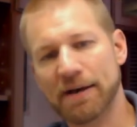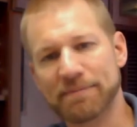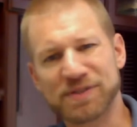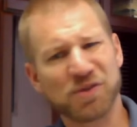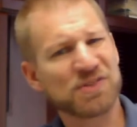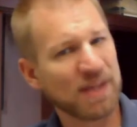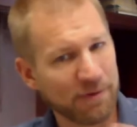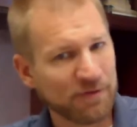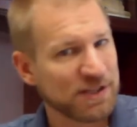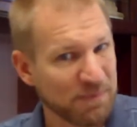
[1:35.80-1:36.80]
So some
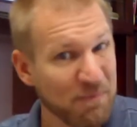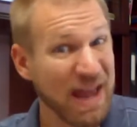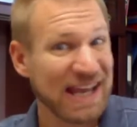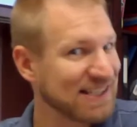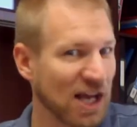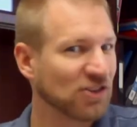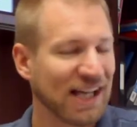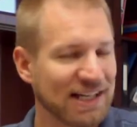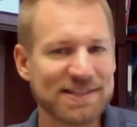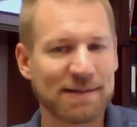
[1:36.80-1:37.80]
of this may sound
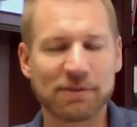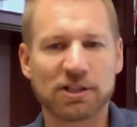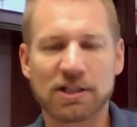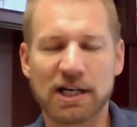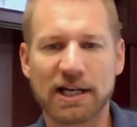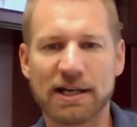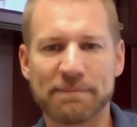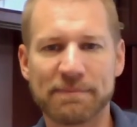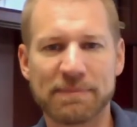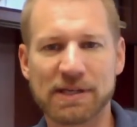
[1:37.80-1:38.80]
kind of similar
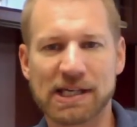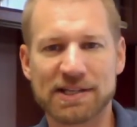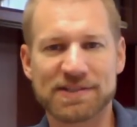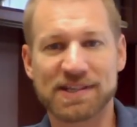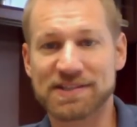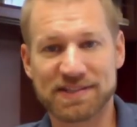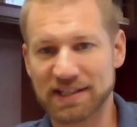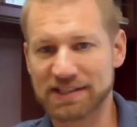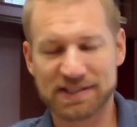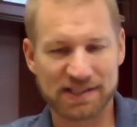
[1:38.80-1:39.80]
because it's
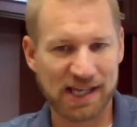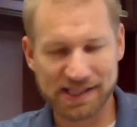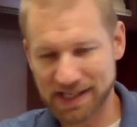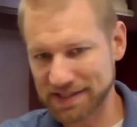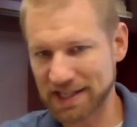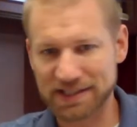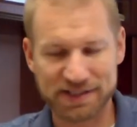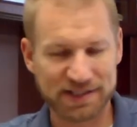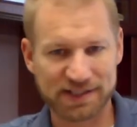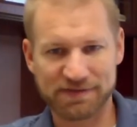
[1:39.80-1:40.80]
as I said,
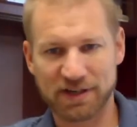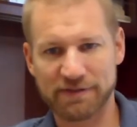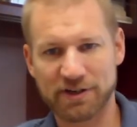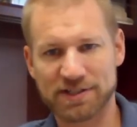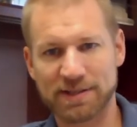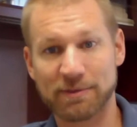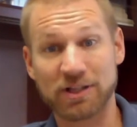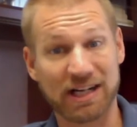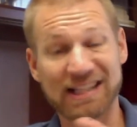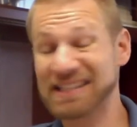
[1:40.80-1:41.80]
it's very, very
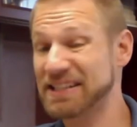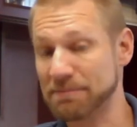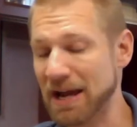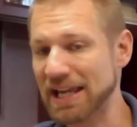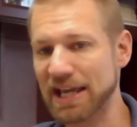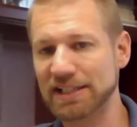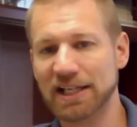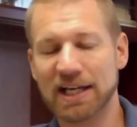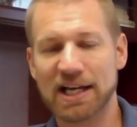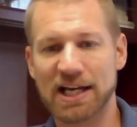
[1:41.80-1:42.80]
similar. And at least in my head,
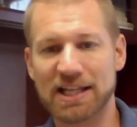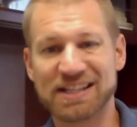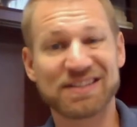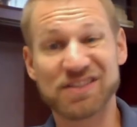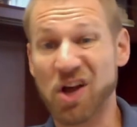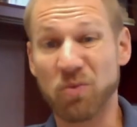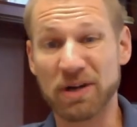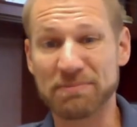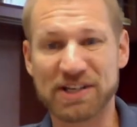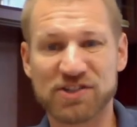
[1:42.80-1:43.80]
this is all
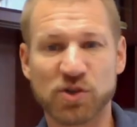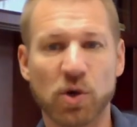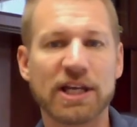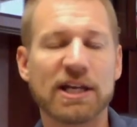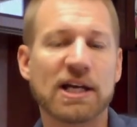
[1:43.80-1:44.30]
one big story.